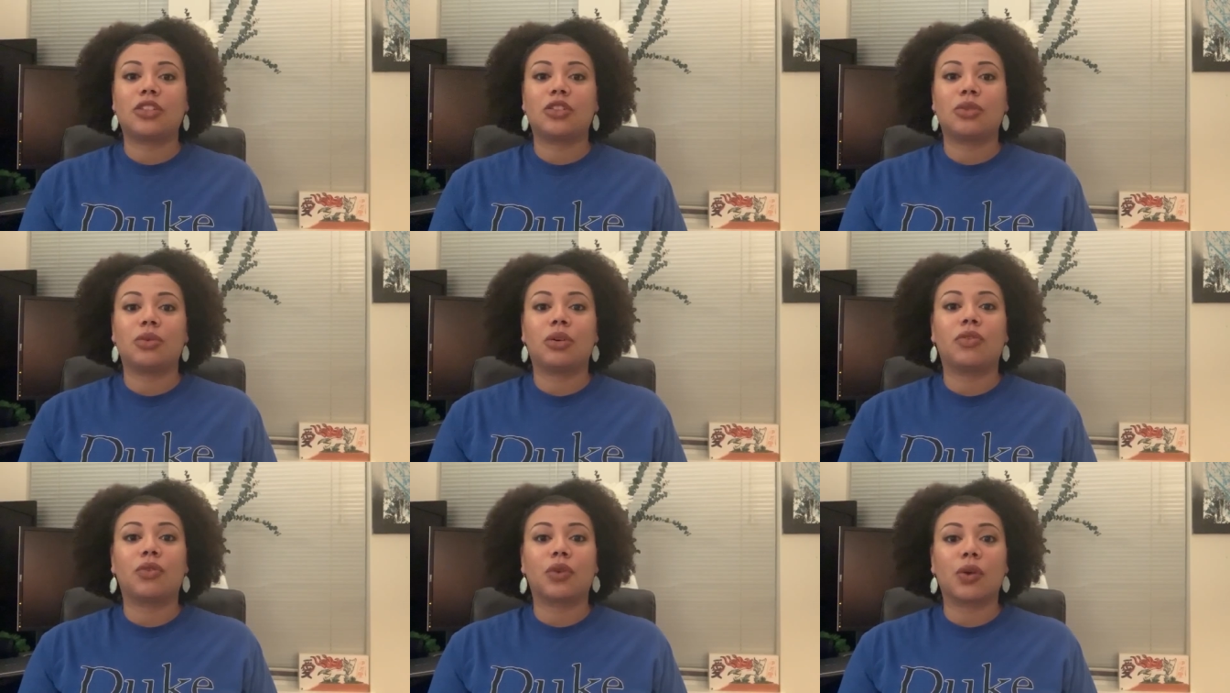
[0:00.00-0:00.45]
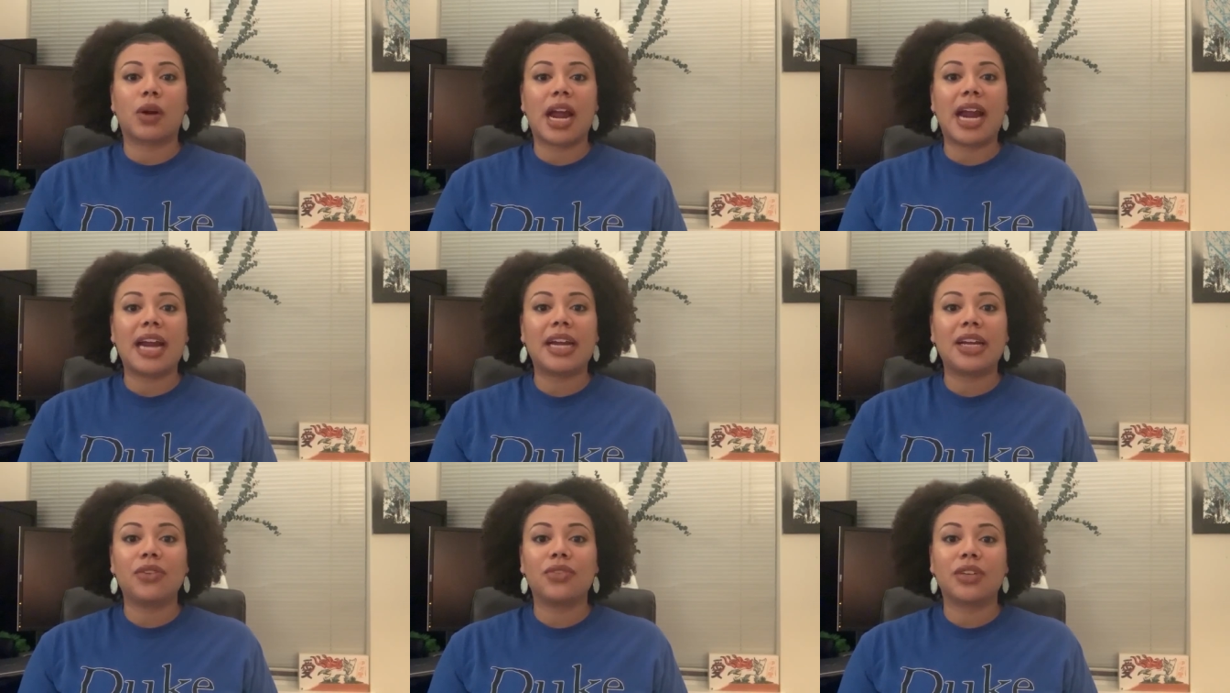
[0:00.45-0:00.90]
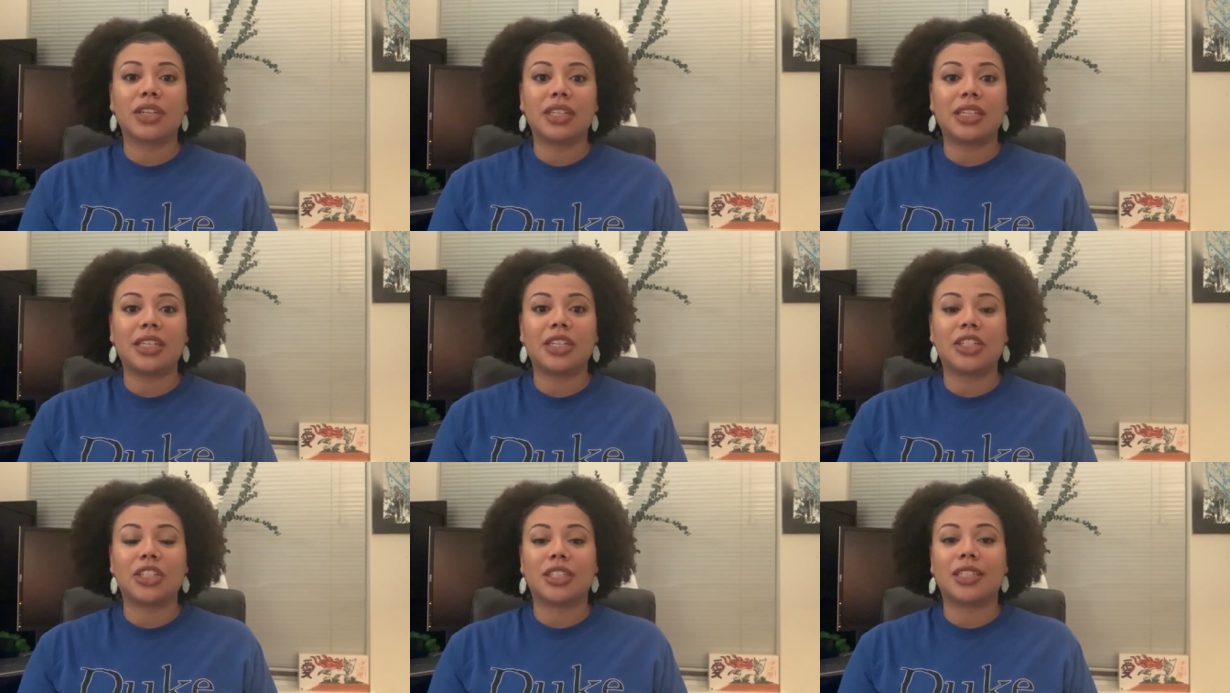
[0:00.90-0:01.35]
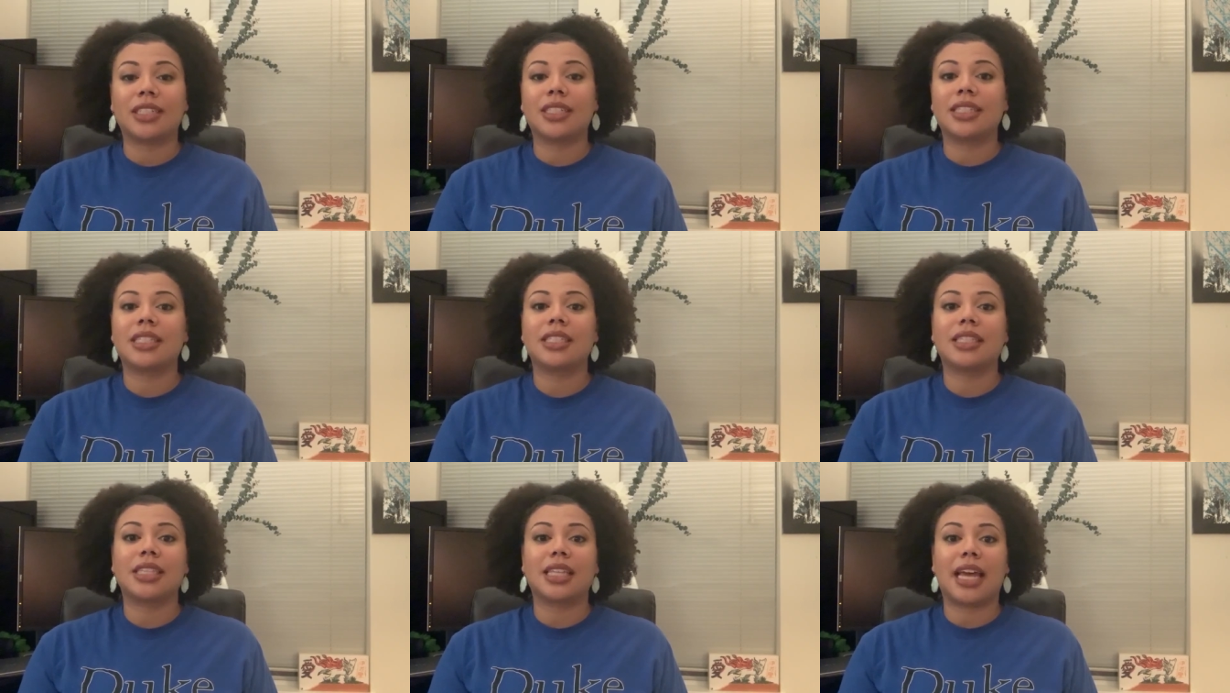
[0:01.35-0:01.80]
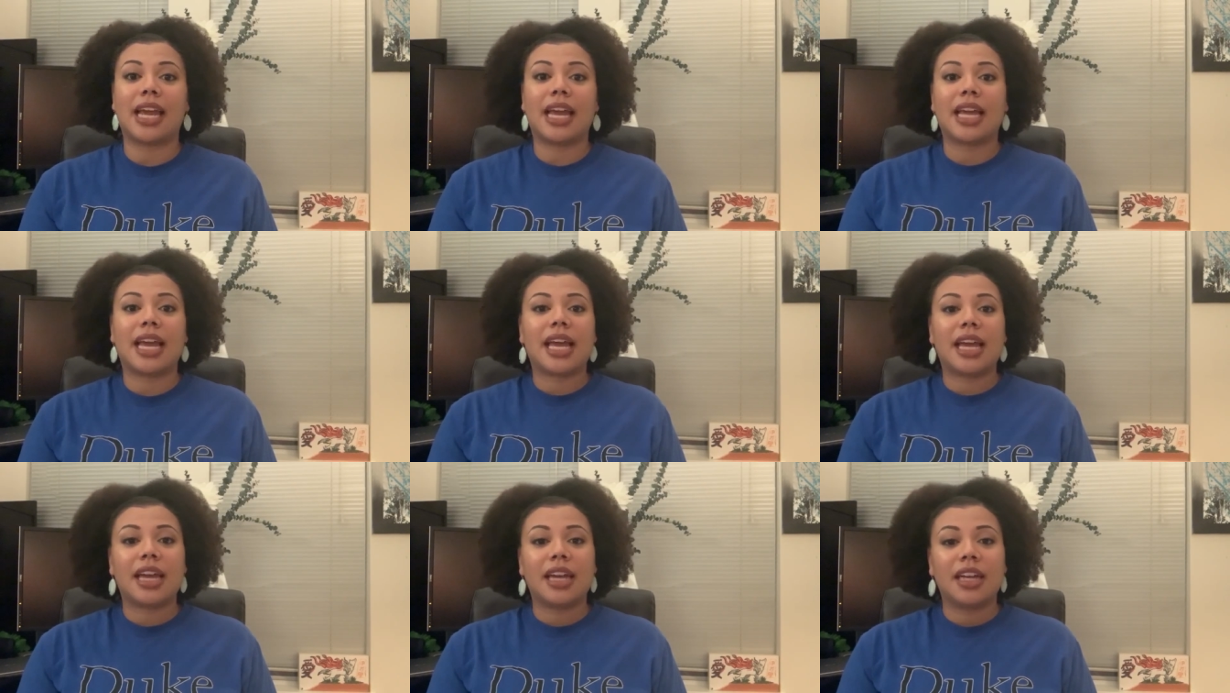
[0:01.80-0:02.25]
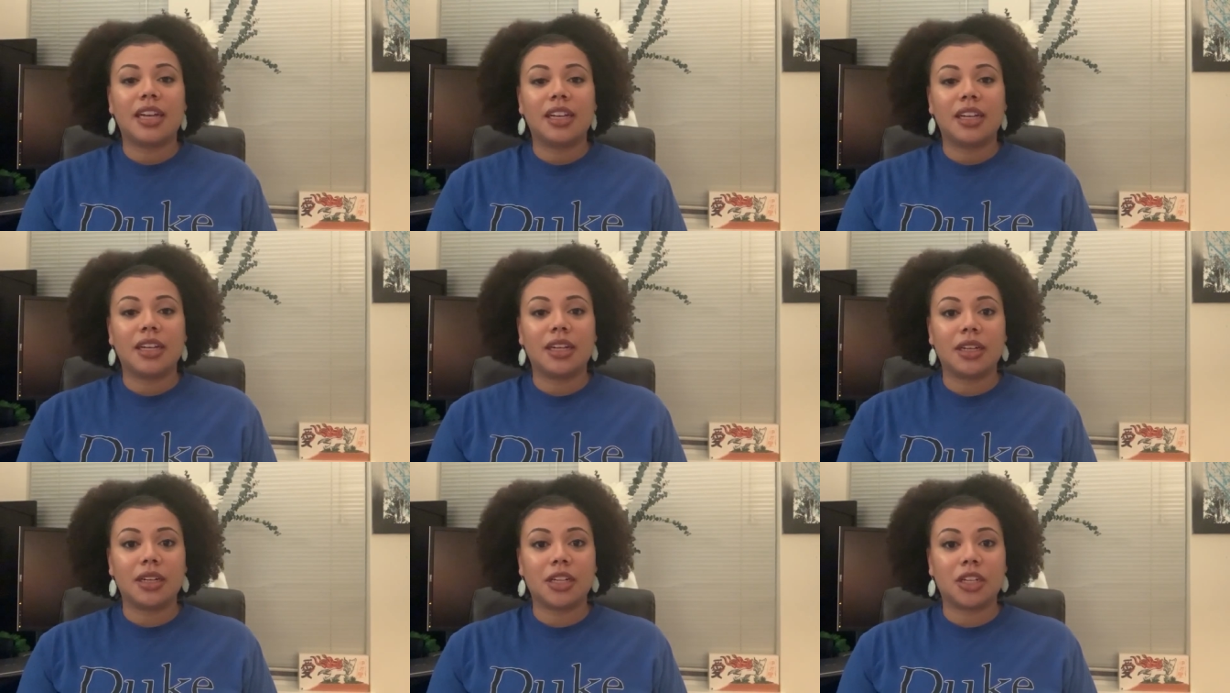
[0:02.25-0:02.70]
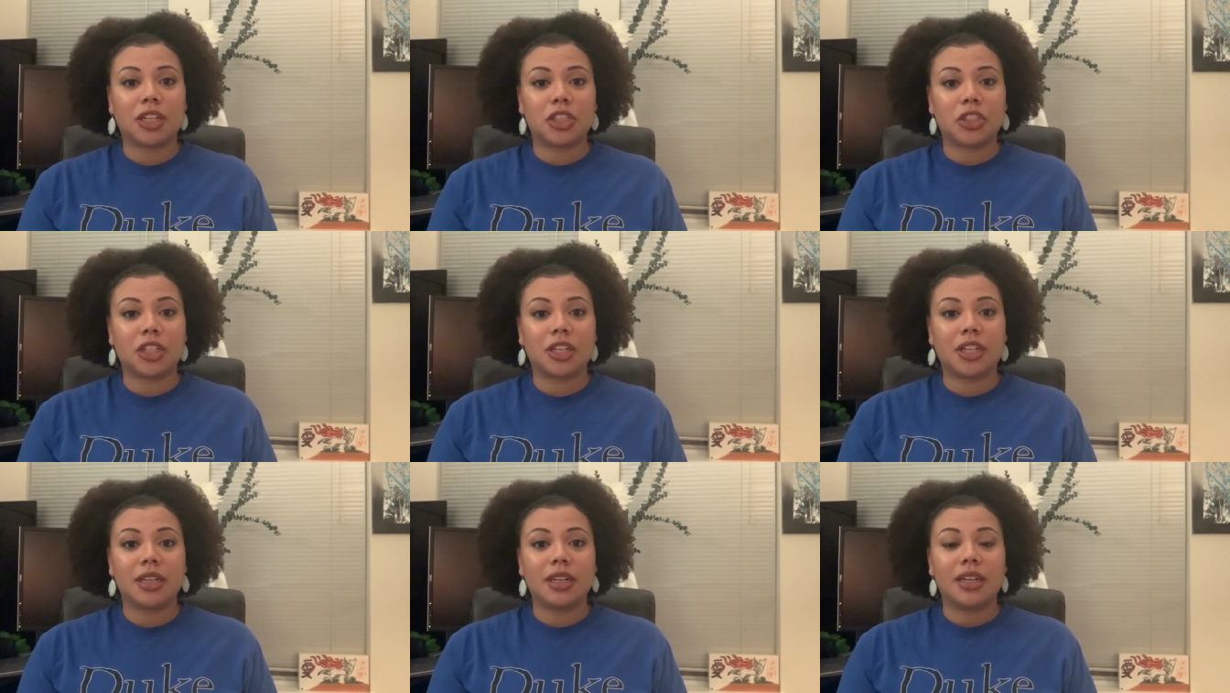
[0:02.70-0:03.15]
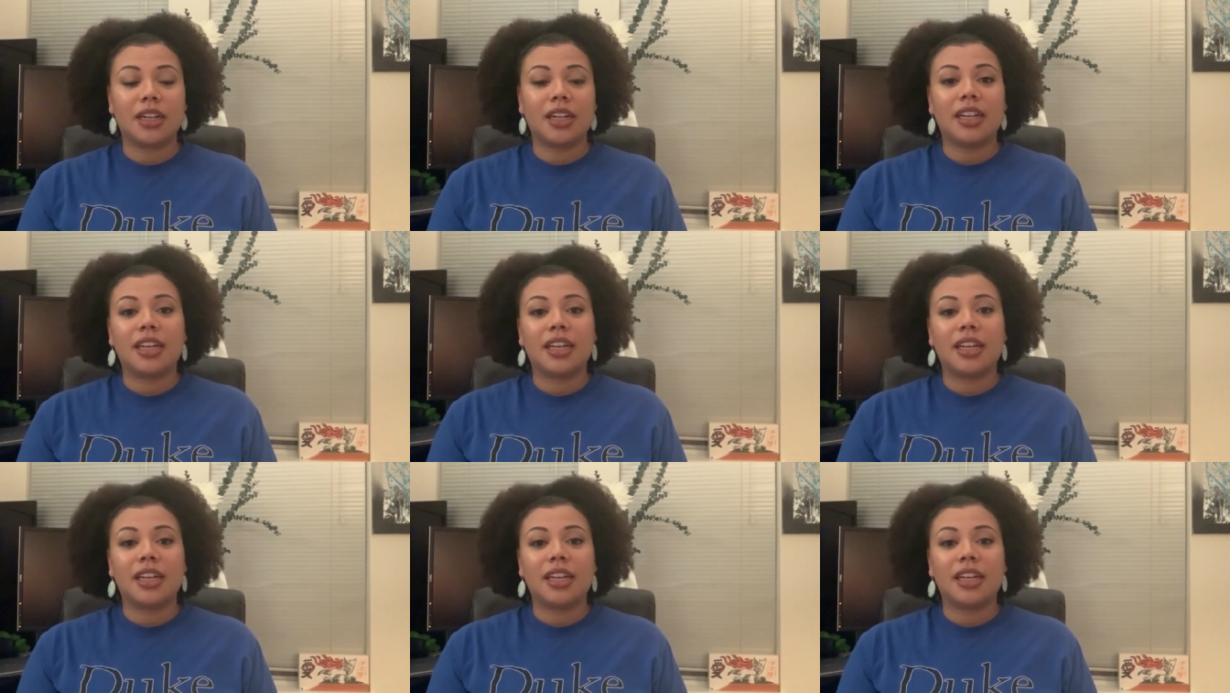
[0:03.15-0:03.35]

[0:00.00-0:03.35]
to a variety of conditions like temperature,